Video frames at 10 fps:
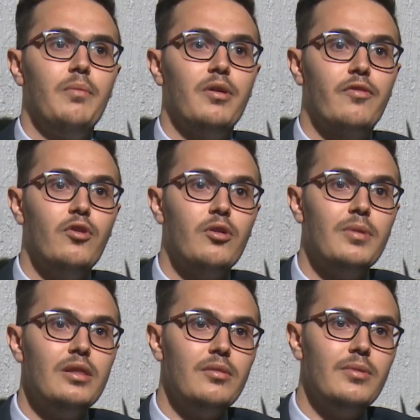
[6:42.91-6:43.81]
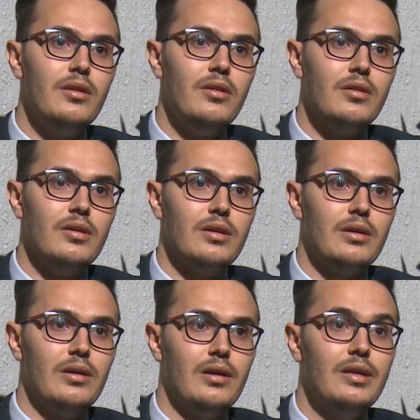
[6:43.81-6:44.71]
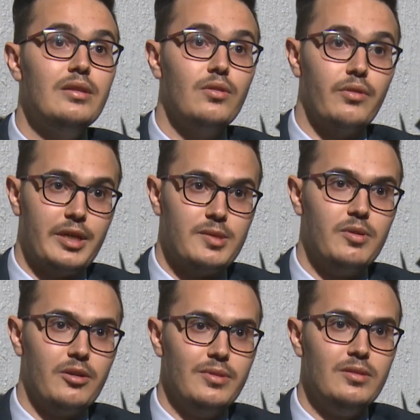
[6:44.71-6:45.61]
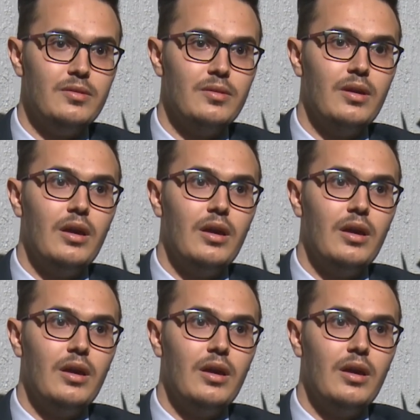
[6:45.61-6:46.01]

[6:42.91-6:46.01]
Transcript: perform multiple indoor experiments,